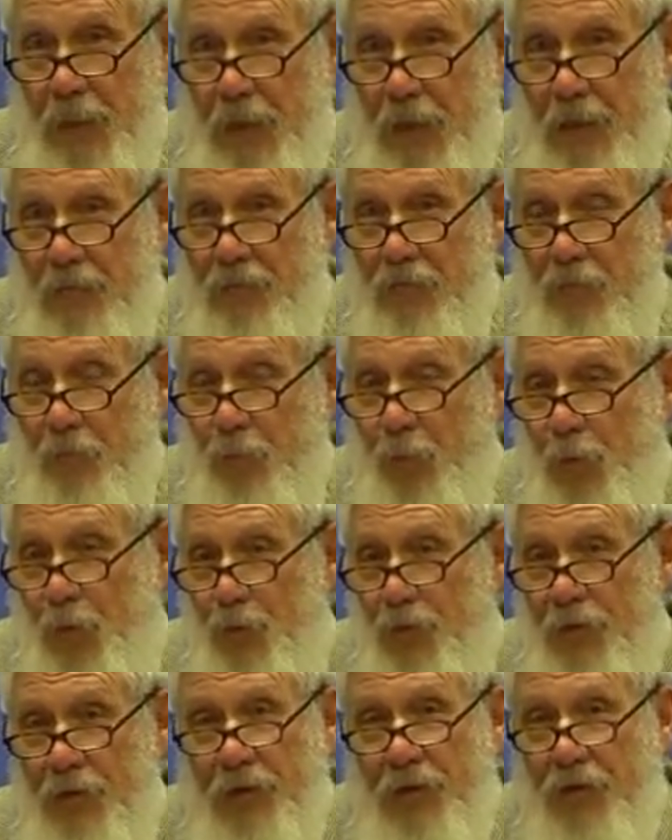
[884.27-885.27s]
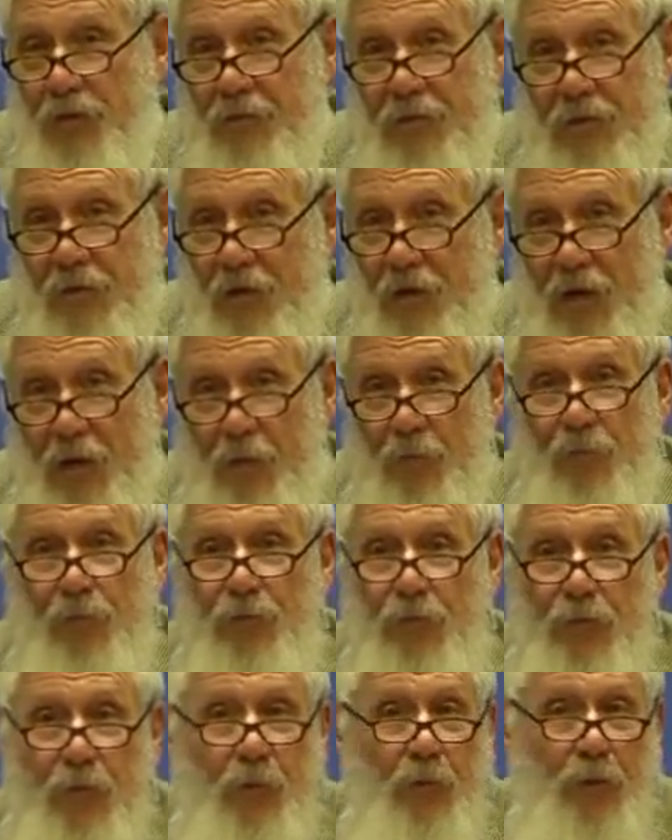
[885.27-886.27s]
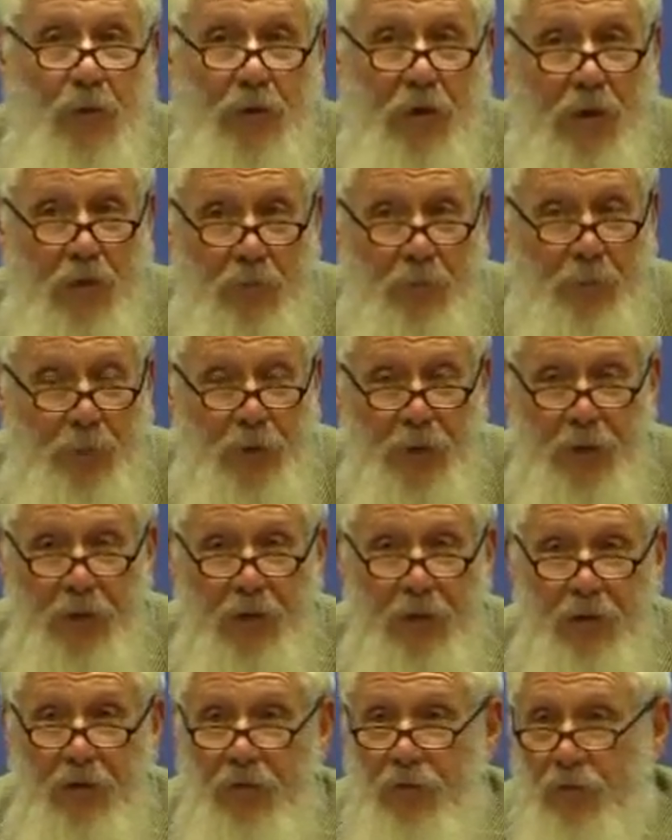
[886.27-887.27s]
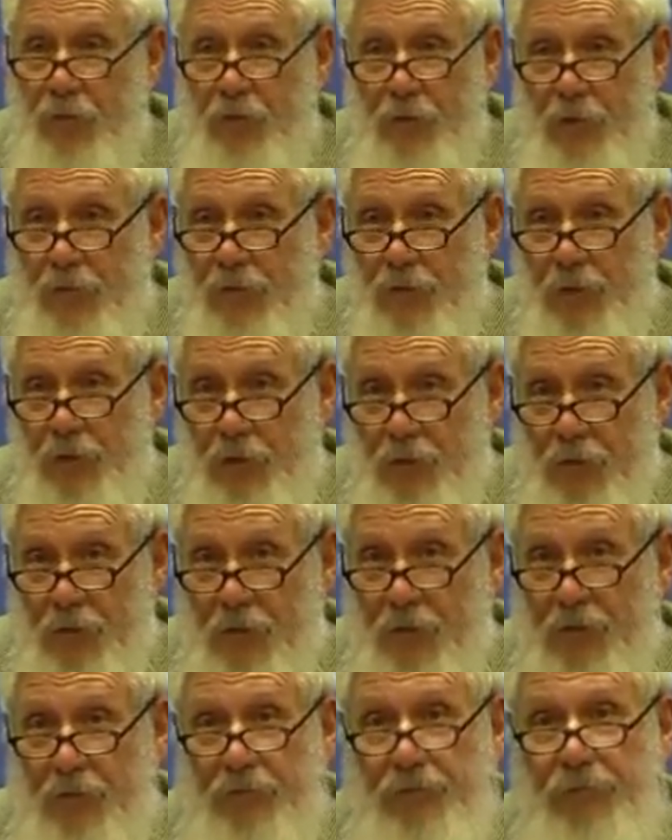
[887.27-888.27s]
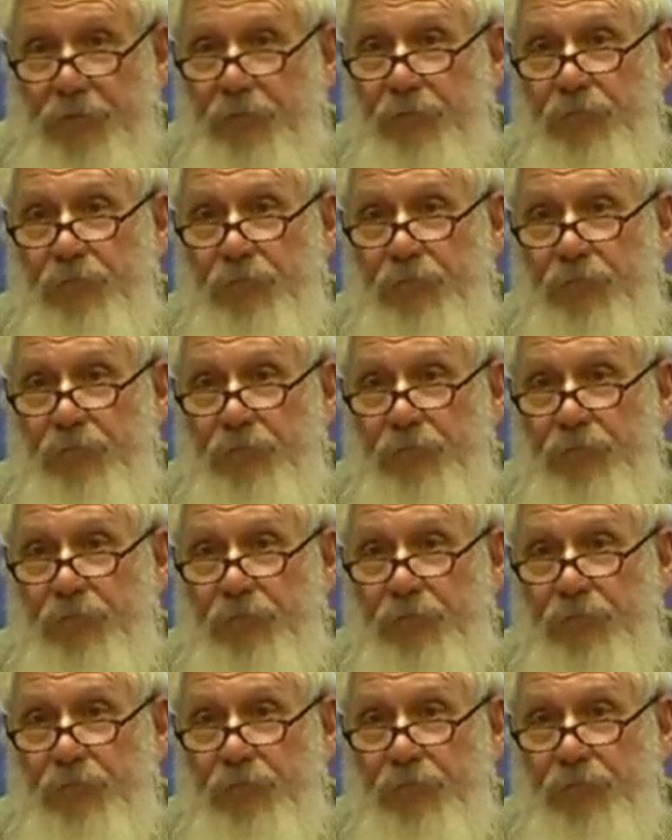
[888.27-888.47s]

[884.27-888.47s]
And suppose he doesn't come from a company that you ever heard of.